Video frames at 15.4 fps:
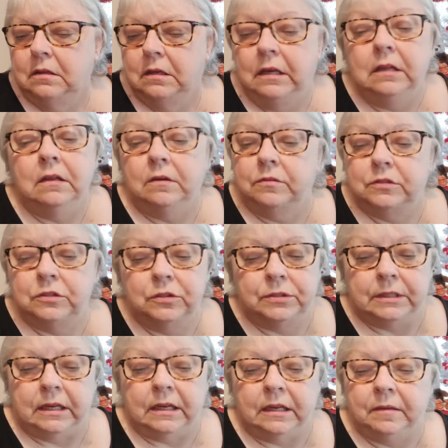he loves to
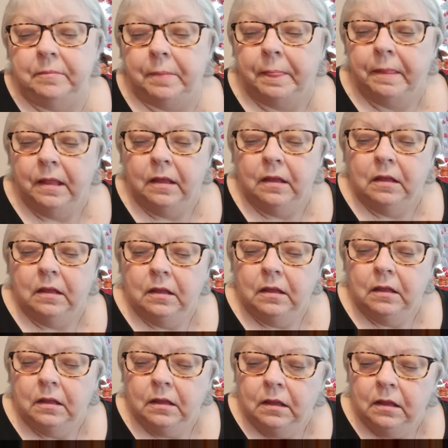sing.
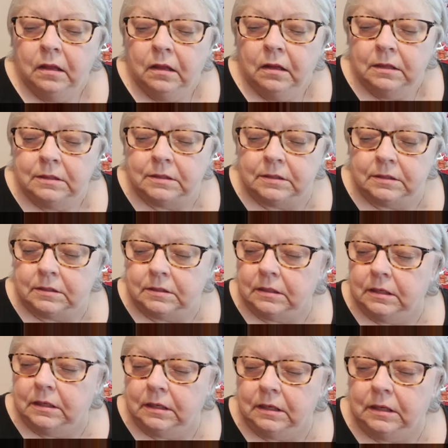Let's
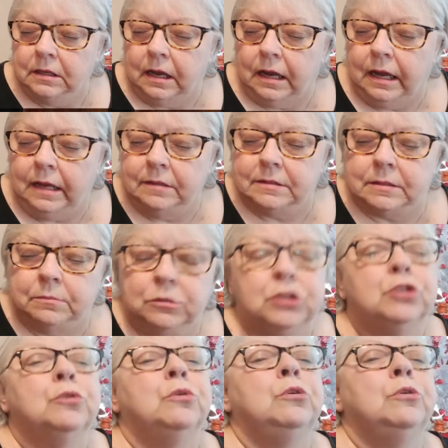see. I had some
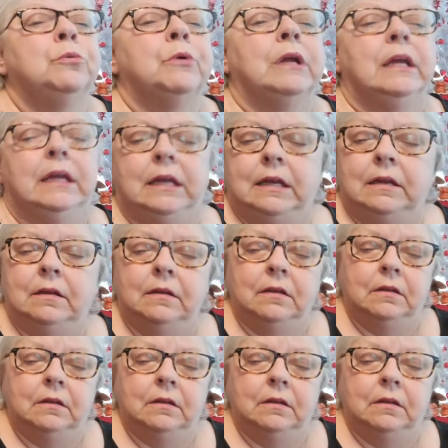jewelry